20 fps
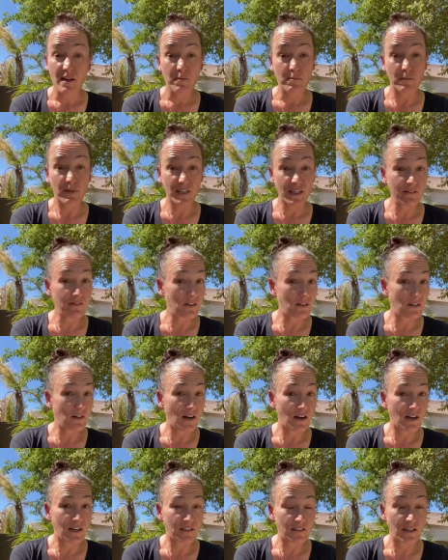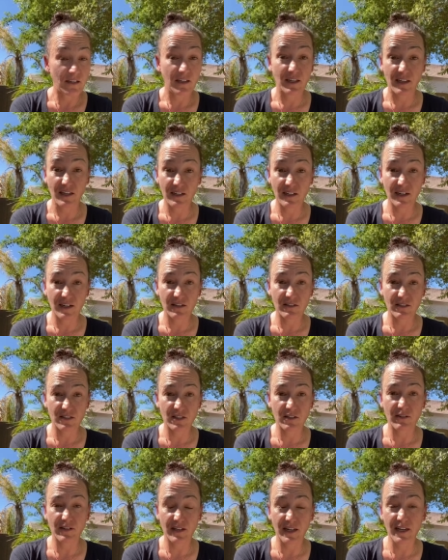believe it or not, in
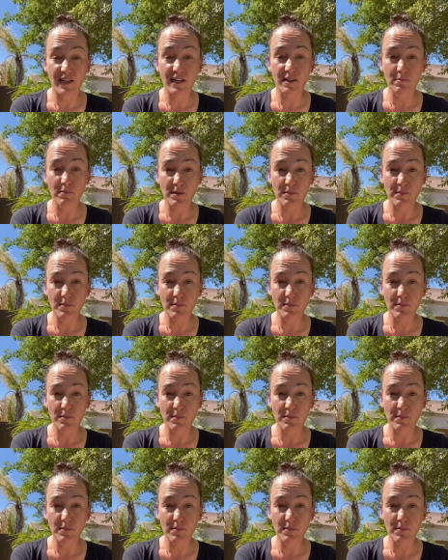Arizona, it can be